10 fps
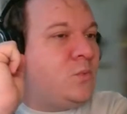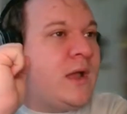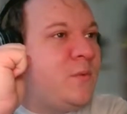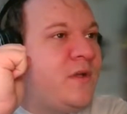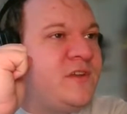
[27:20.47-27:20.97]
And
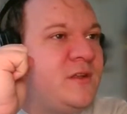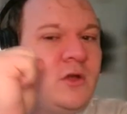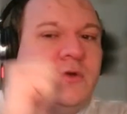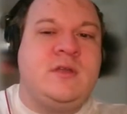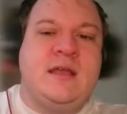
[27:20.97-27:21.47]
White wasn't
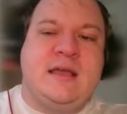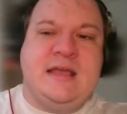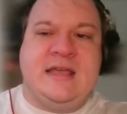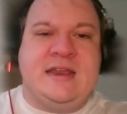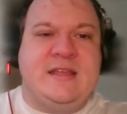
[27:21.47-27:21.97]
alone
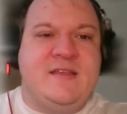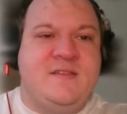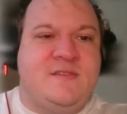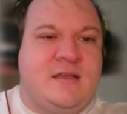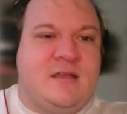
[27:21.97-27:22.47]
in
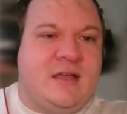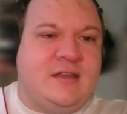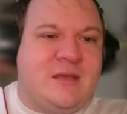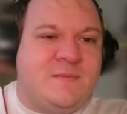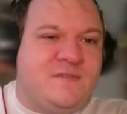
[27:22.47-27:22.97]
his
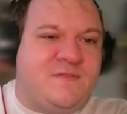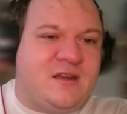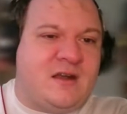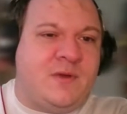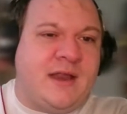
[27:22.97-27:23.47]
attempts to
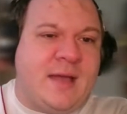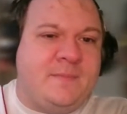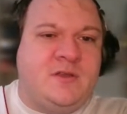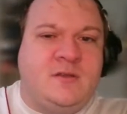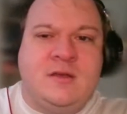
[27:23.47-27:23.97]
figure out what
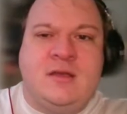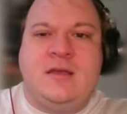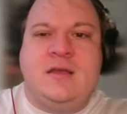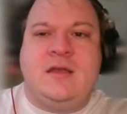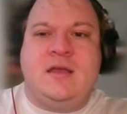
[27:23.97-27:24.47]
happened.
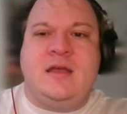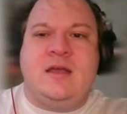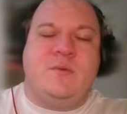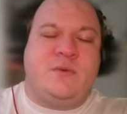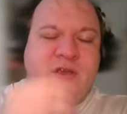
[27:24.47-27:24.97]

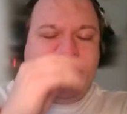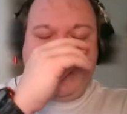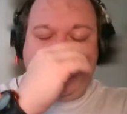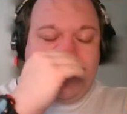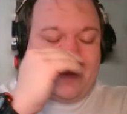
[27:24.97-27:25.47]
We go
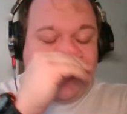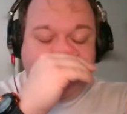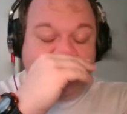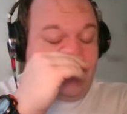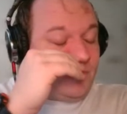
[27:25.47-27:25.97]
all the way back.
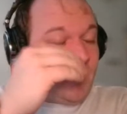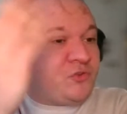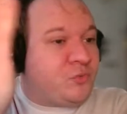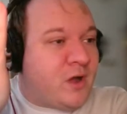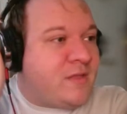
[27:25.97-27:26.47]
Sir
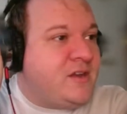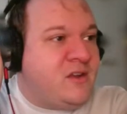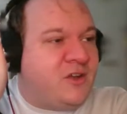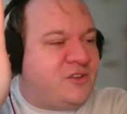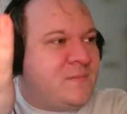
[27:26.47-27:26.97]
Walter
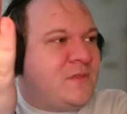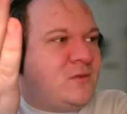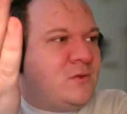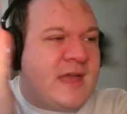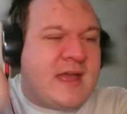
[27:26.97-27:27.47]
Raleigh attempted
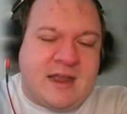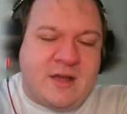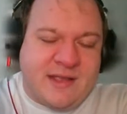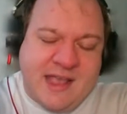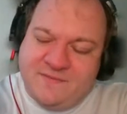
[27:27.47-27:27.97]
to do that.
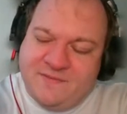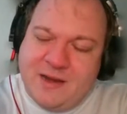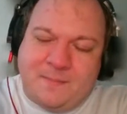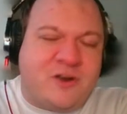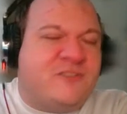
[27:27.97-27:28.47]
Now he had a
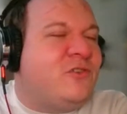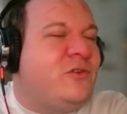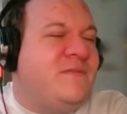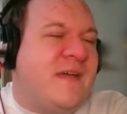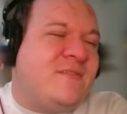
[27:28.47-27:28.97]
very
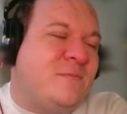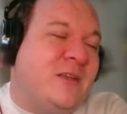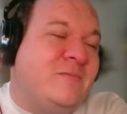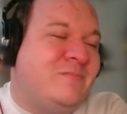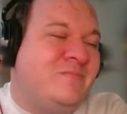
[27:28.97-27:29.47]
personal
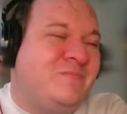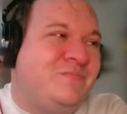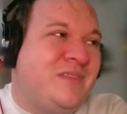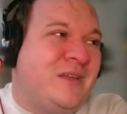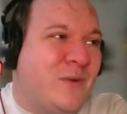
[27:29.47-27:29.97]
investment
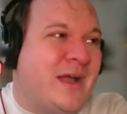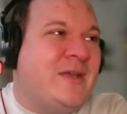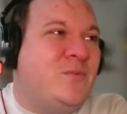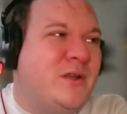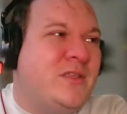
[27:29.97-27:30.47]
in why
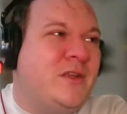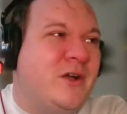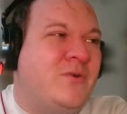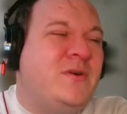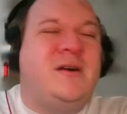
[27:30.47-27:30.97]
he wanted to
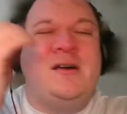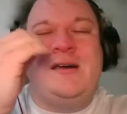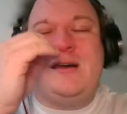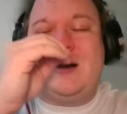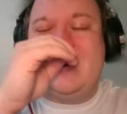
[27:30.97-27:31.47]
know,
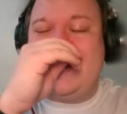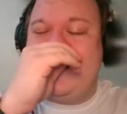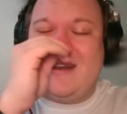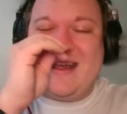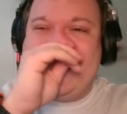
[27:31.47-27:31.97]

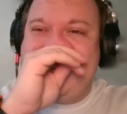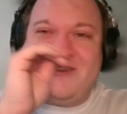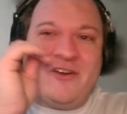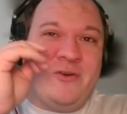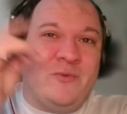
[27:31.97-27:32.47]
given that his
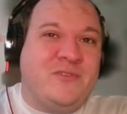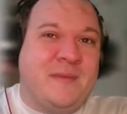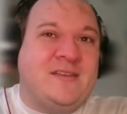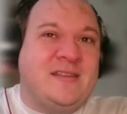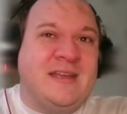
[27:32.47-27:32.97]
charter was
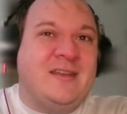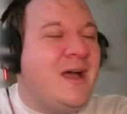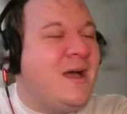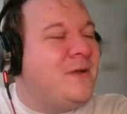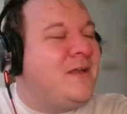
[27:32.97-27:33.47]
about to end
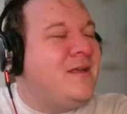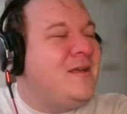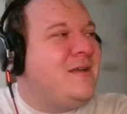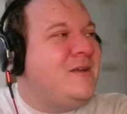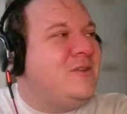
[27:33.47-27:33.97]
up
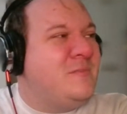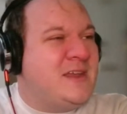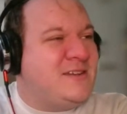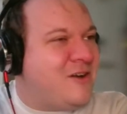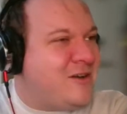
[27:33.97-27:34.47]
to
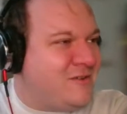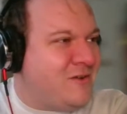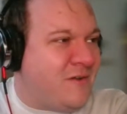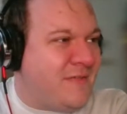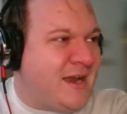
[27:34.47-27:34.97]
be in charge of
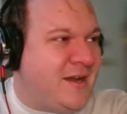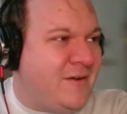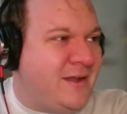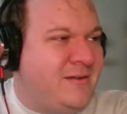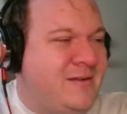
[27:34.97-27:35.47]
all that
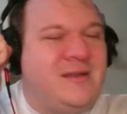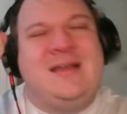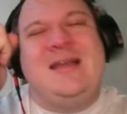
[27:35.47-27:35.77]
area.